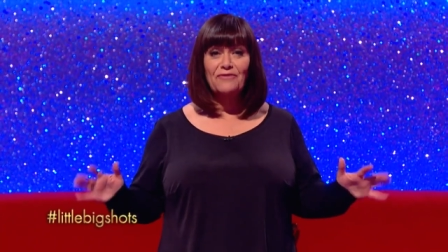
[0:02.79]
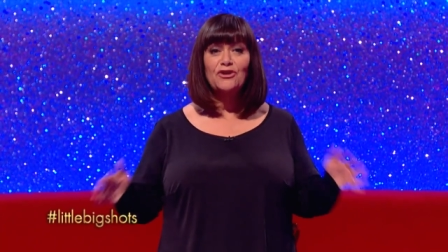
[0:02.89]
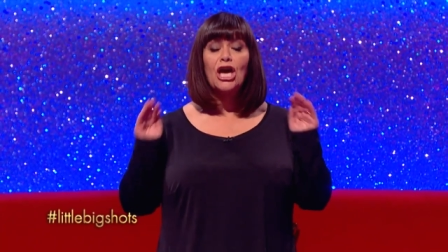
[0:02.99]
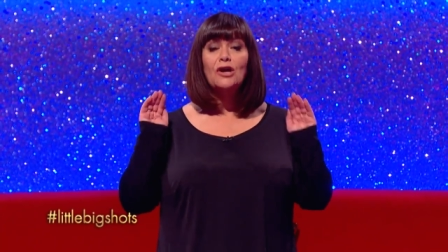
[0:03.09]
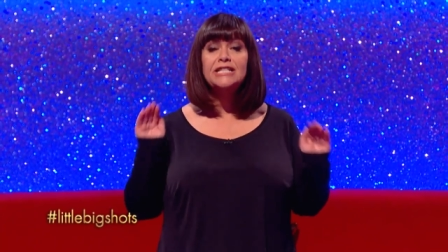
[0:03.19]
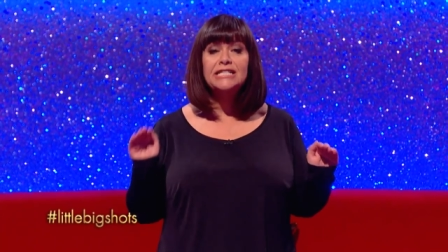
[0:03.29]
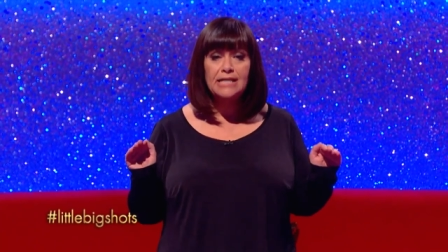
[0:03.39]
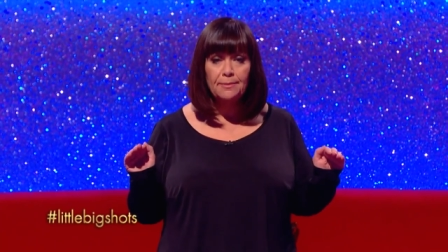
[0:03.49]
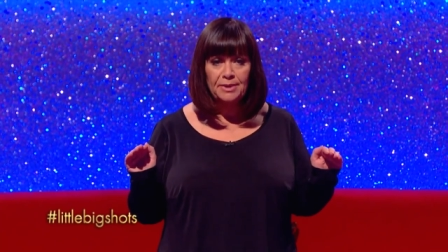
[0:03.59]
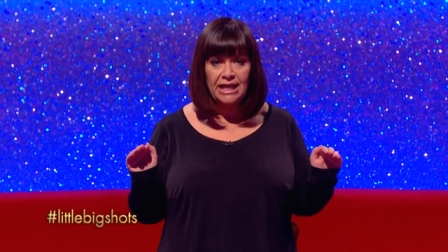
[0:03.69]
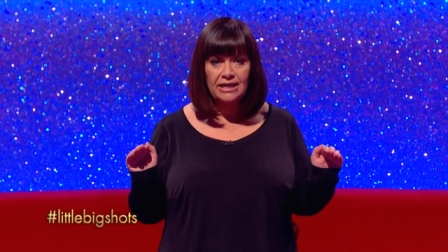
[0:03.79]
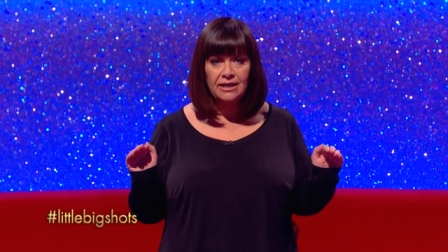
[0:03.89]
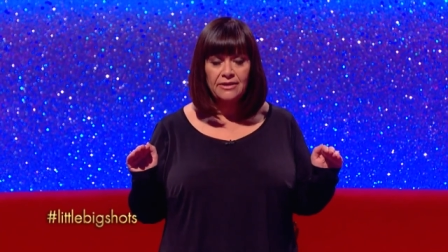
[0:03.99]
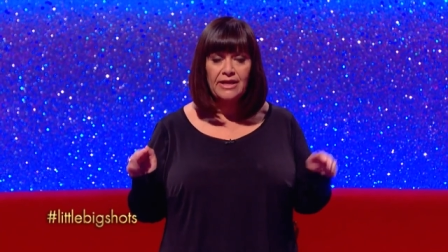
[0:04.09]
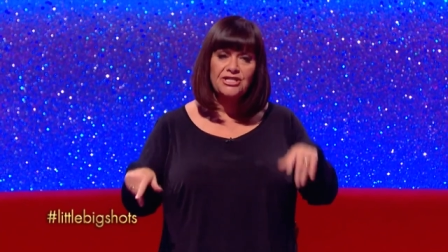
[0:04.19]
If you go to Dublin,
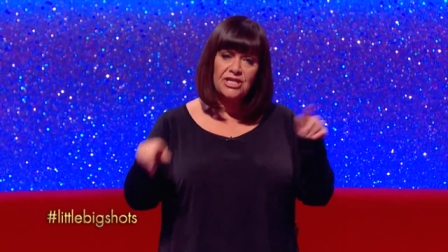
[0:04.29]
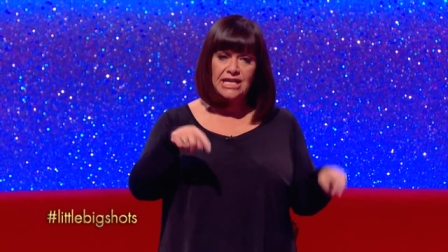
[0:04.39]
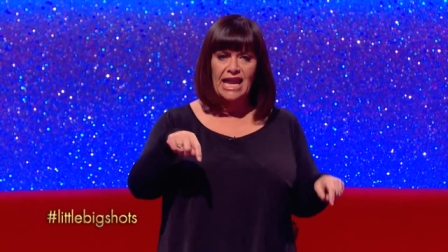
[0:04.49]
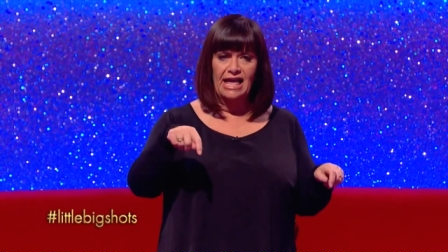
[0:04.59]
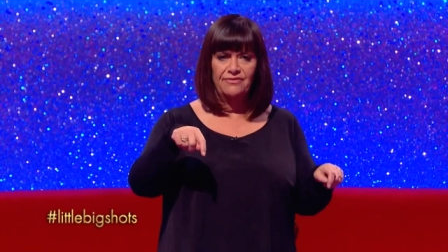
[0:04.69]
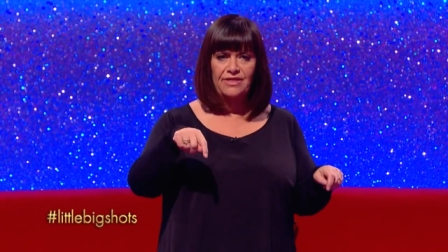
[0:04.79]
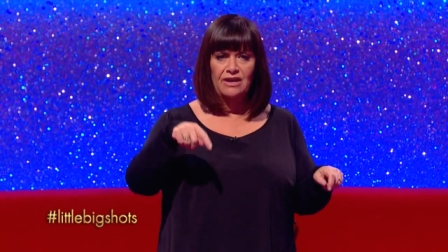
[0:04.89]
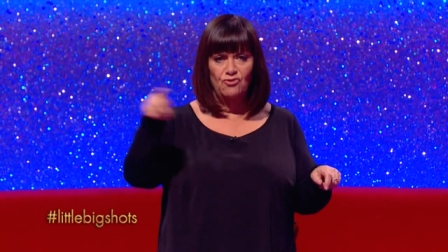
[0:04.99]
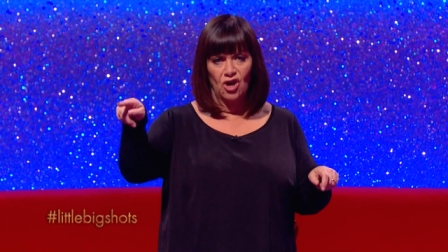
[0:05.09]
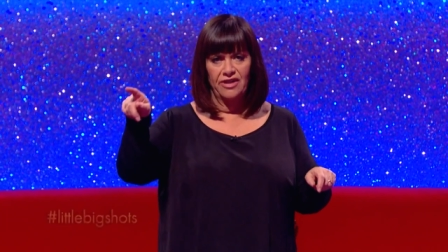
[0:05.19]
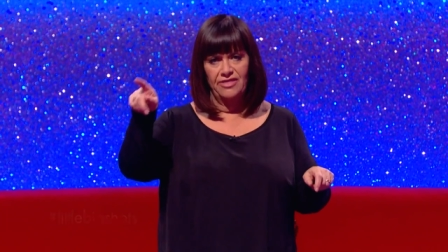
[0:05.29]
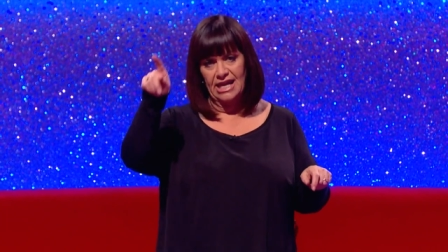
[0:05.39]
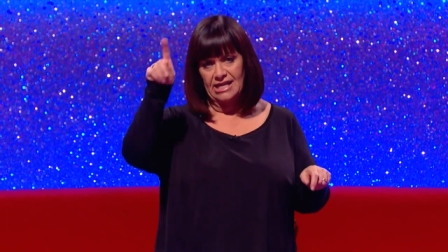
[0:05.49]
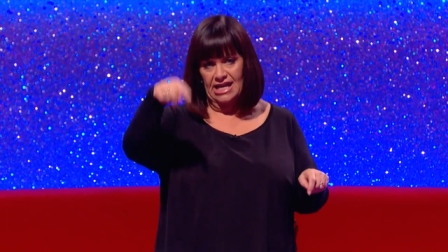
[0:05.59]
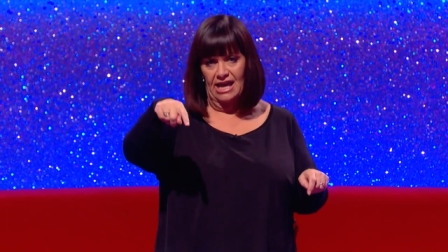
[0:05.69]
then turn left, then right,
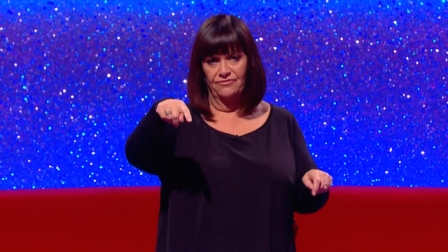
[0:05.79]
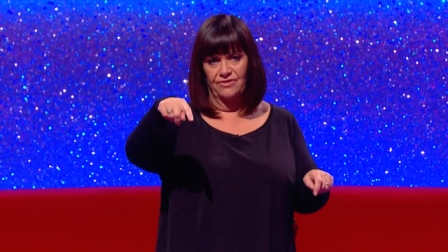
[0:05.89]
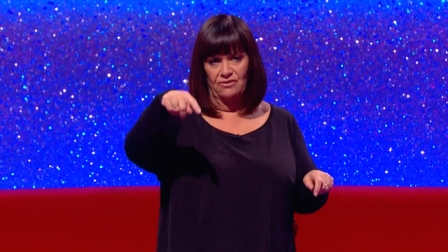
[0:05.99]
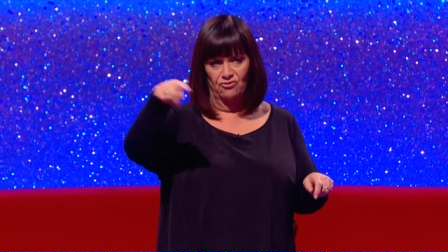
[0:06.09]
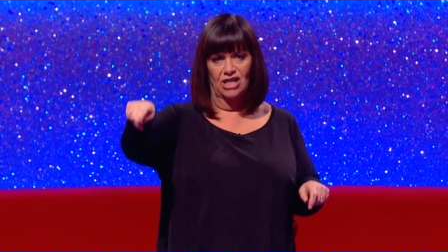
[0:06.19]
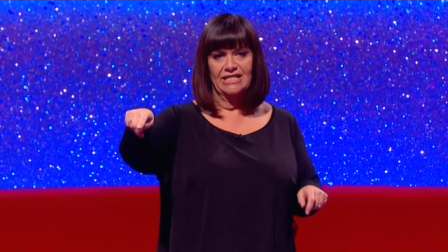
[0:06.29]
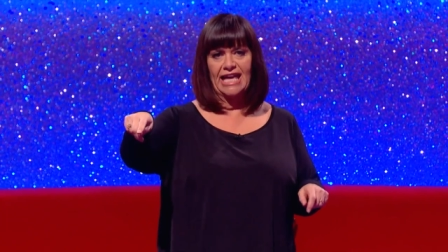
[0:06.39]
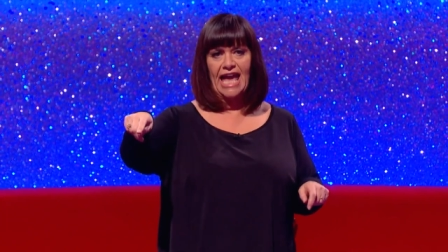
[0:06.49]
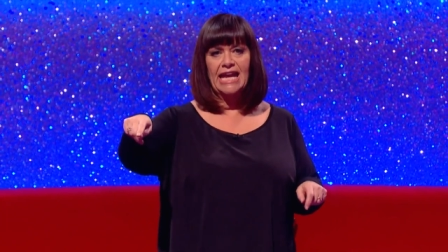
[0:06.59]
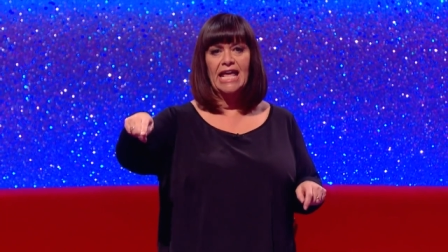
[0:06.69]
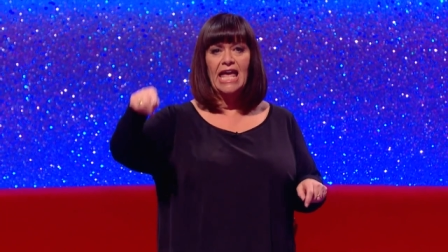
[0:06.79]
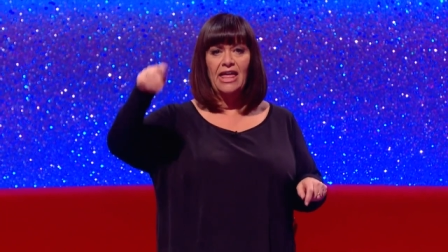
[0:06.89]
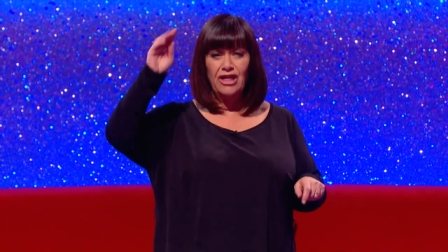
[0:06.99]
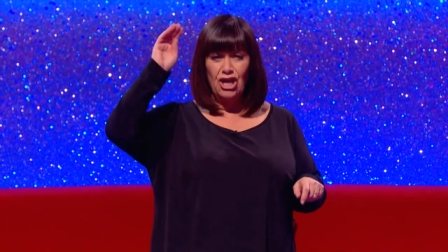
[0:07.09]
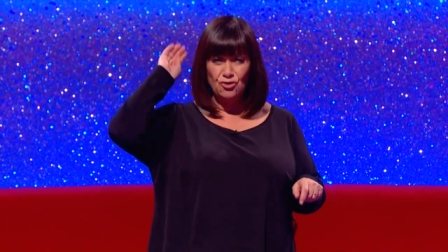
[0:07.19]
then left, then right again,
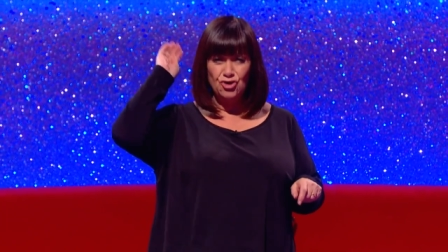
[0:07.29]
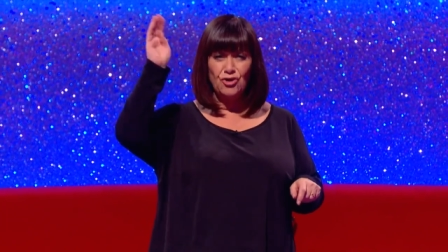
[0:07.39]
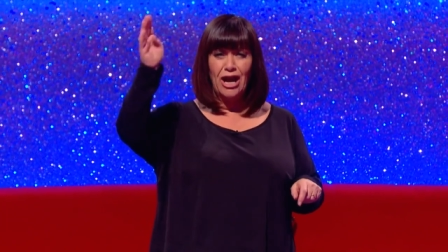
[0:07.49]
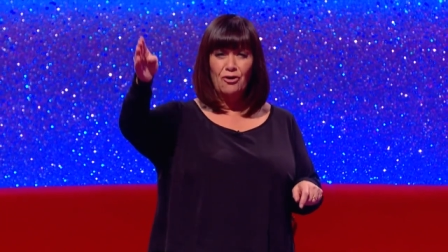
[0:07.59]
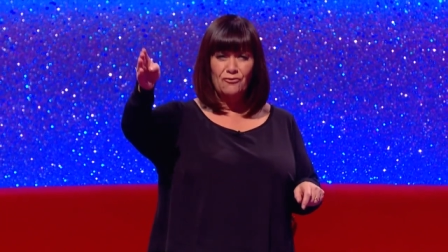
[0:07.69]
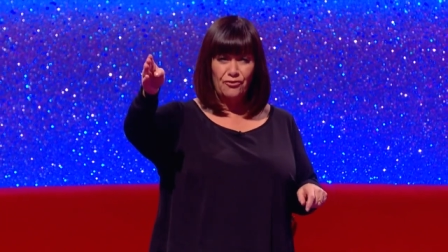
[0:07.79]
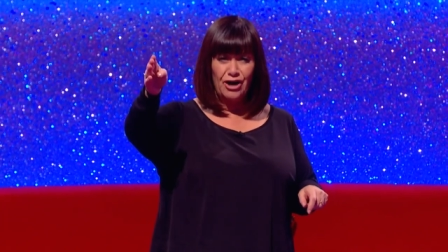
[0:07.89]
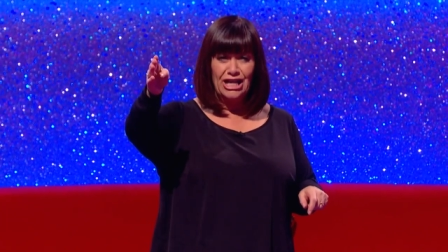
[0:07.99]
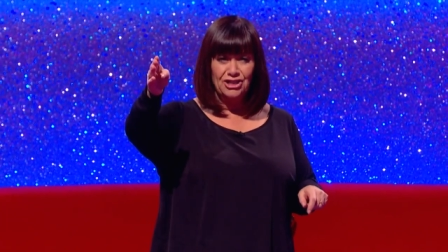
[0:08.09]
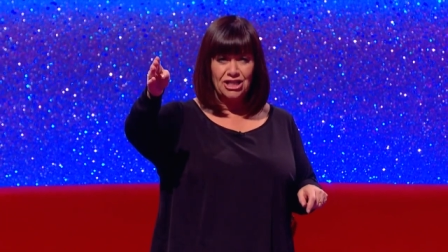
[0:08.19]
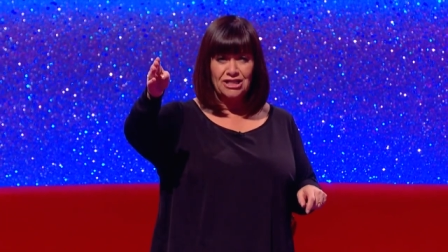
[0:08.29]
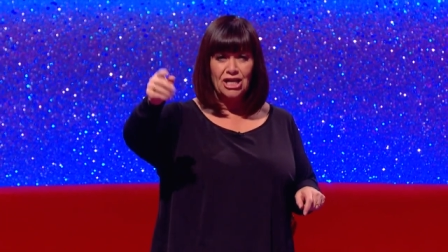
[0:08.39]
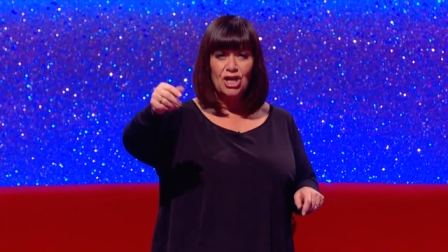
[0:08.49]
and then go straight on for ages,